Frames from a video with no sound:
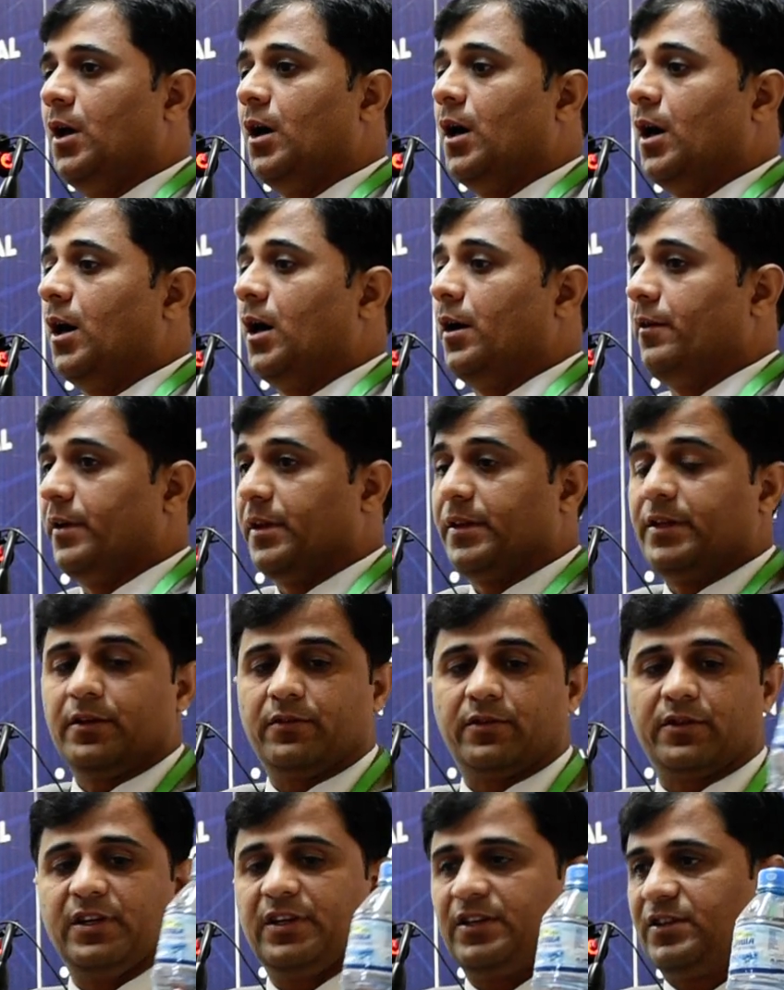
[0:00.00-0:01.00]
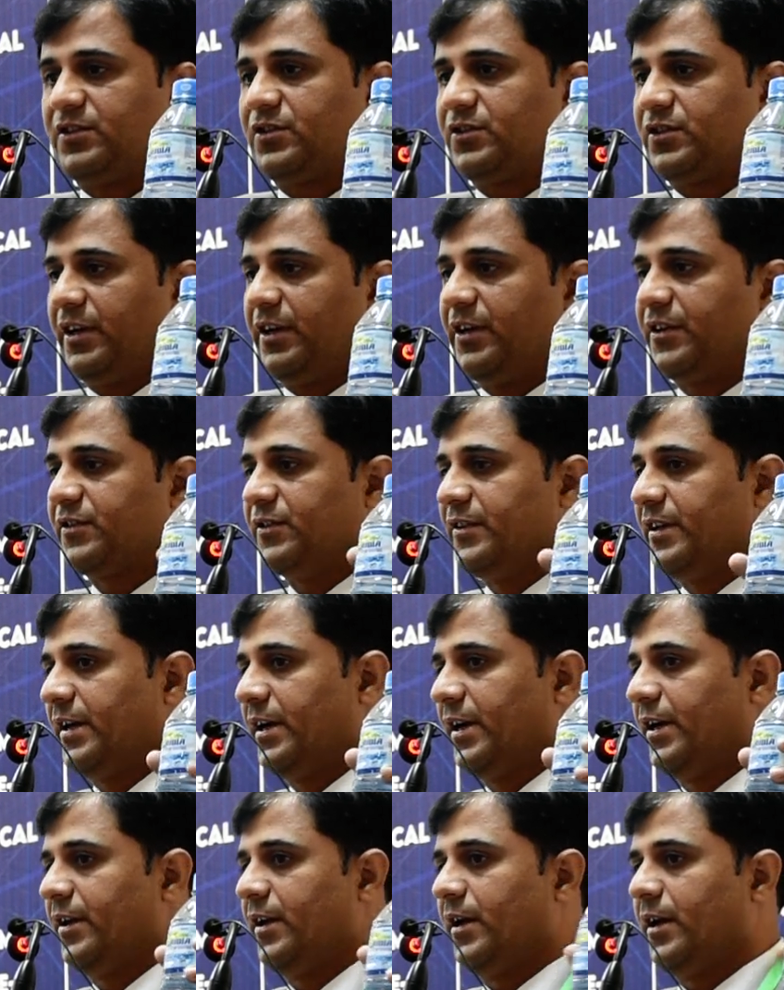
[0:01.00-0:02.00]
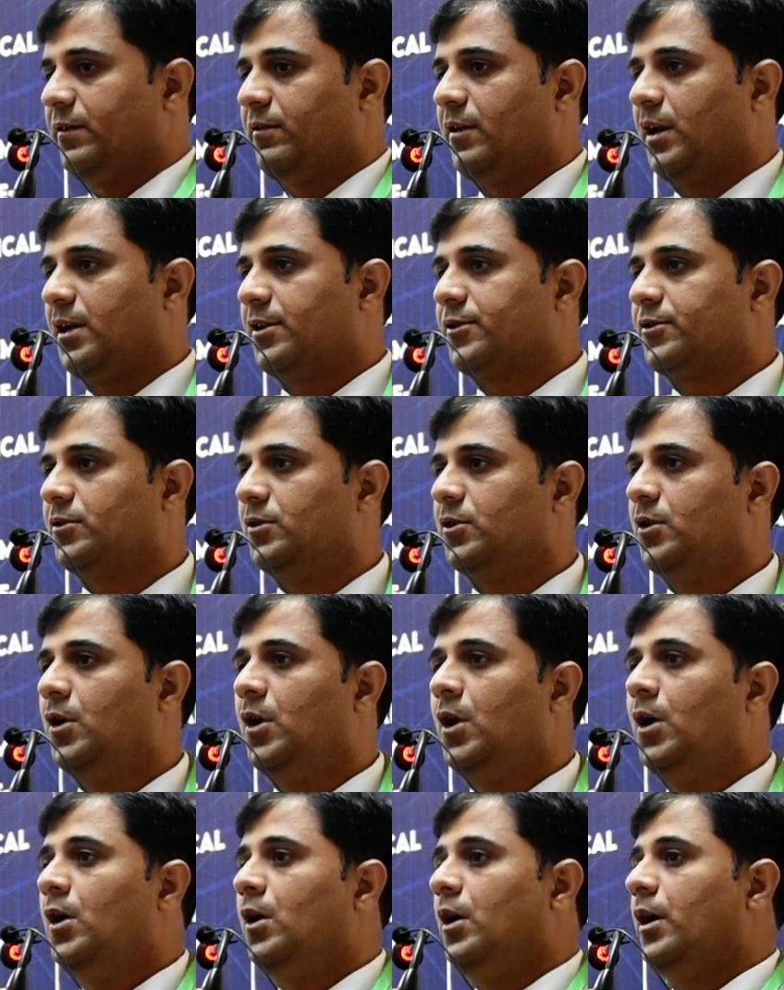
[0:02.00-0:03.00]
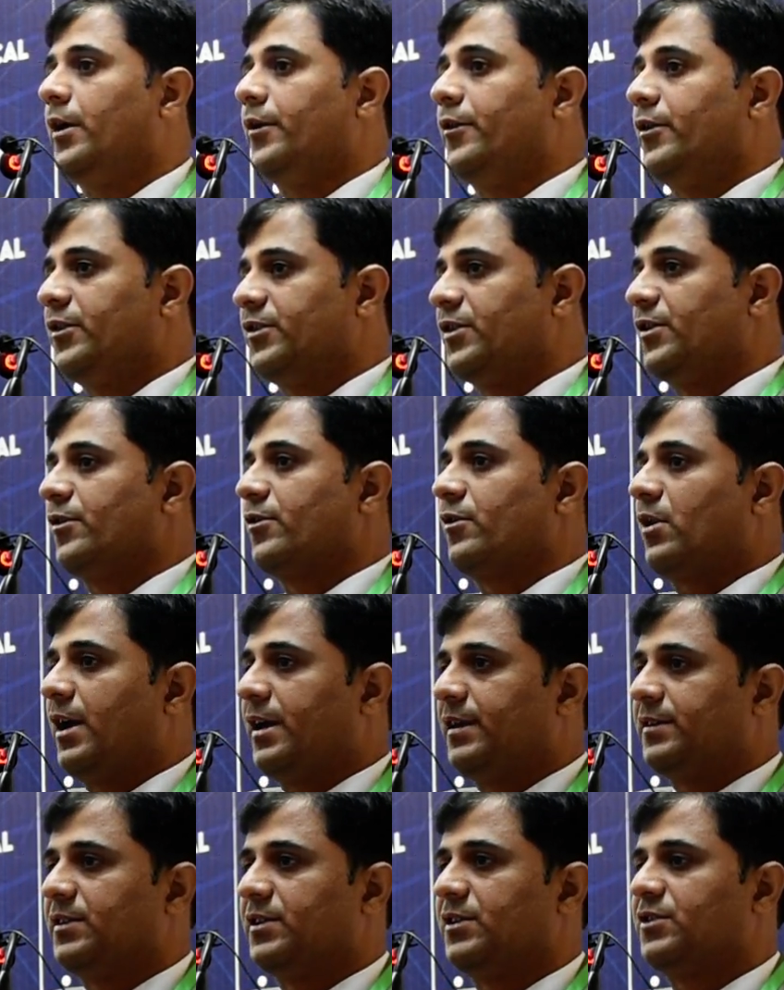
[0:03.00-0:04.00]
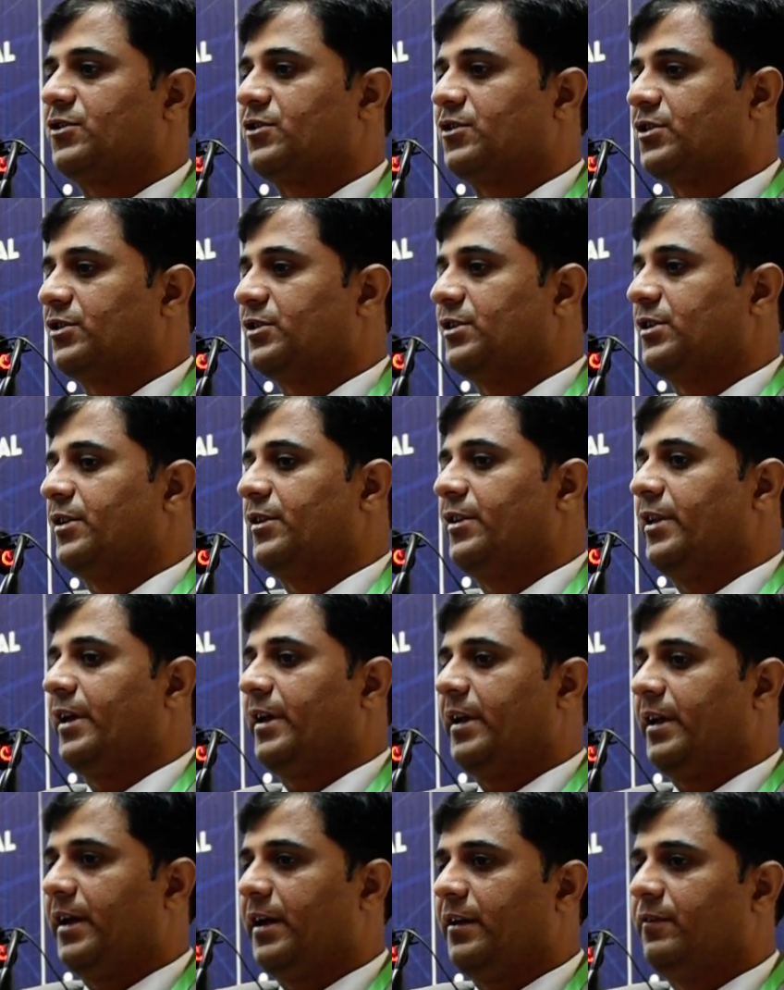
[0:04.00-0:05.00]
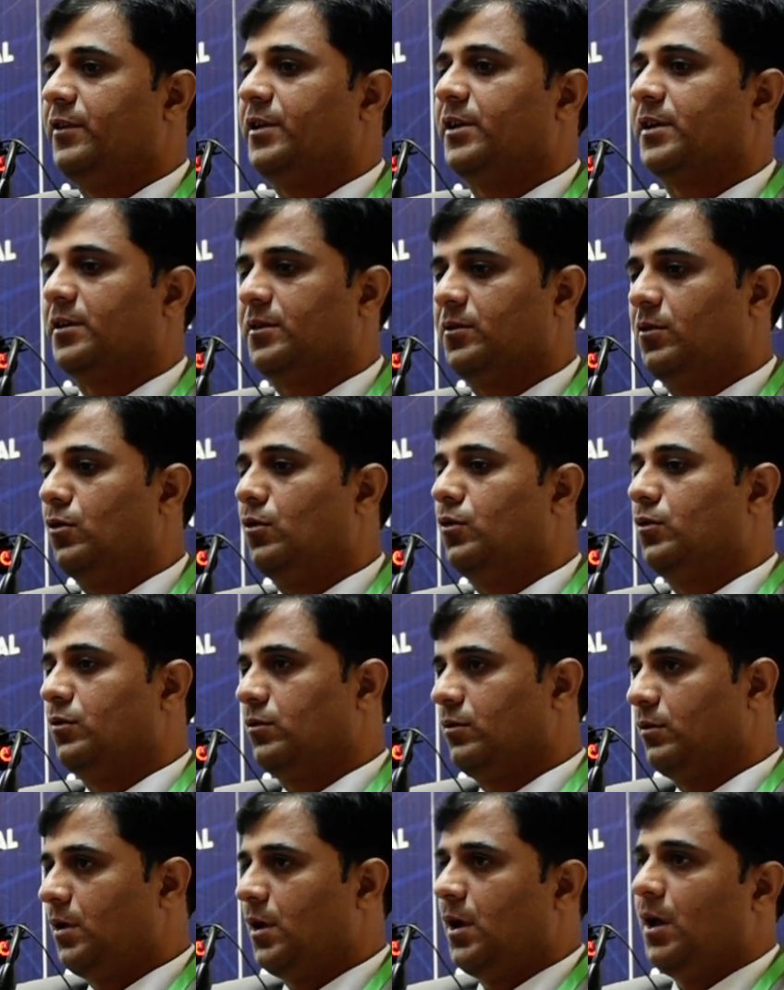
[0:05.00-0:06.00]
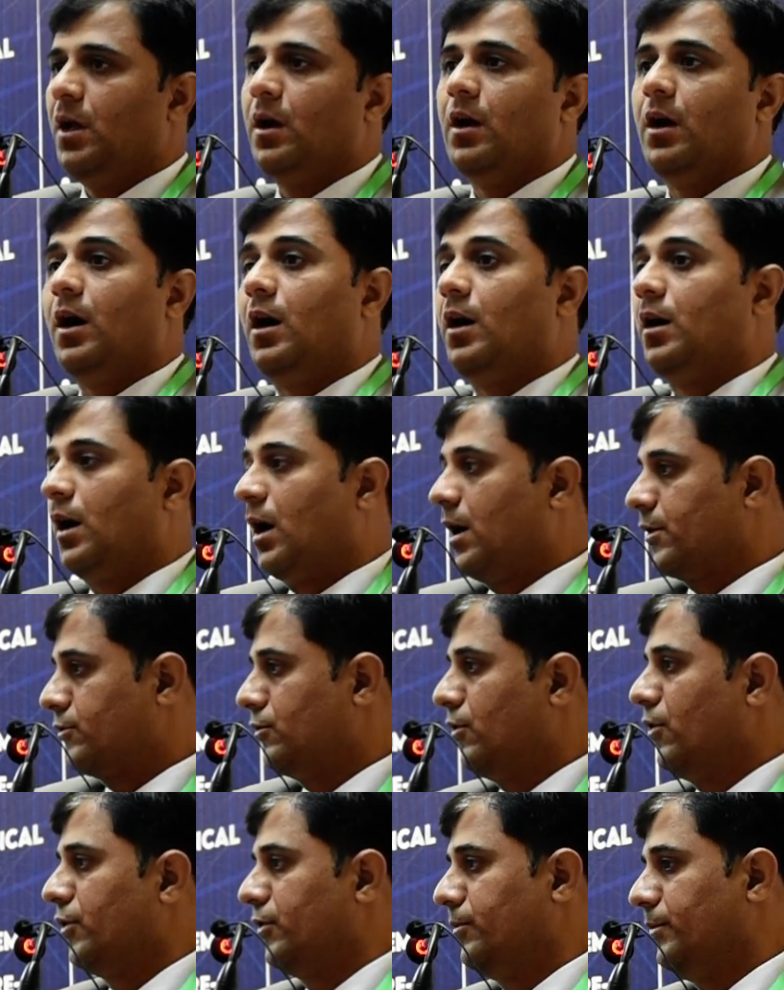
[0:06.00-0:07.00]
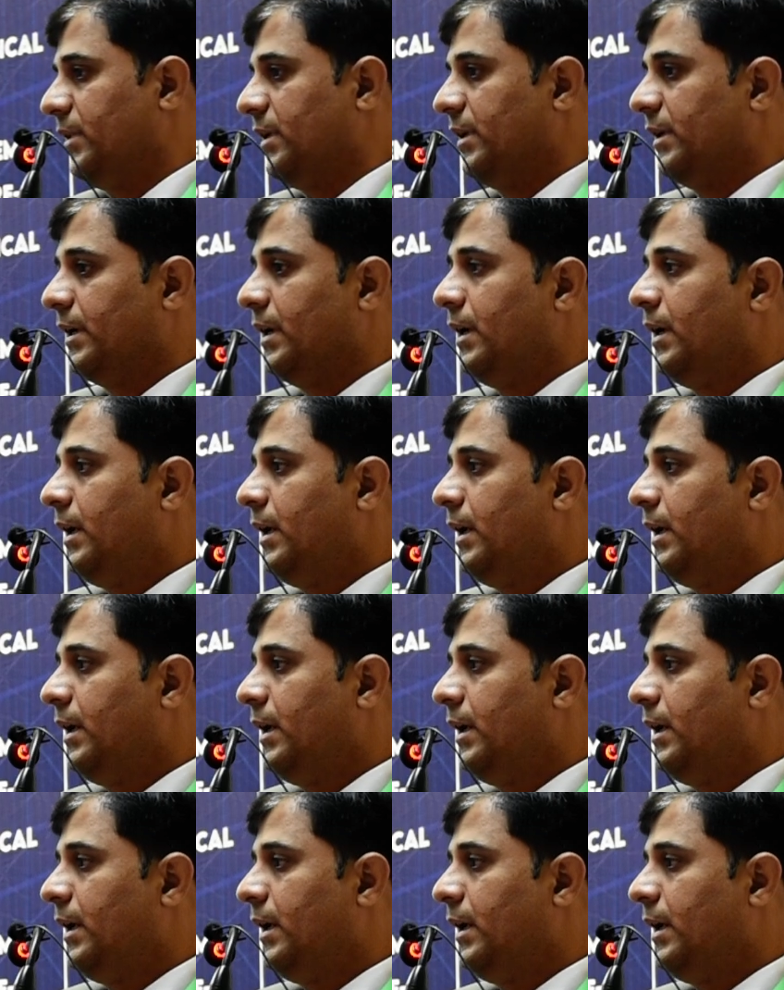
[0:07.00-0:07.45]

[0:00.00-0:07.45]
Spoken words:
where there were the states, they have also a decentralized structure, they have their own autonomy,